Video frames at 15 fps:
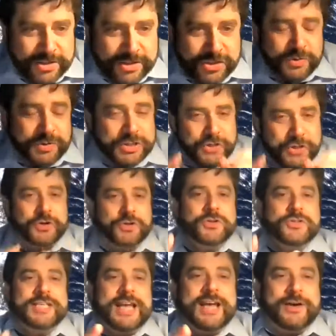so it
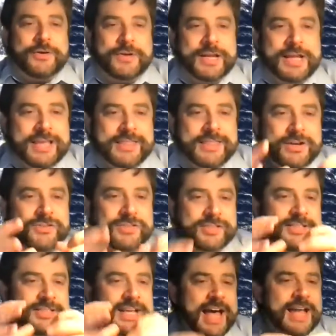turns out there's
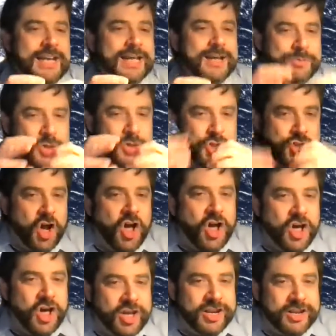this guy named
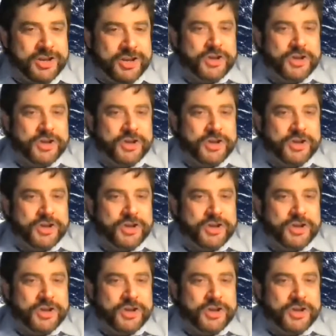Sean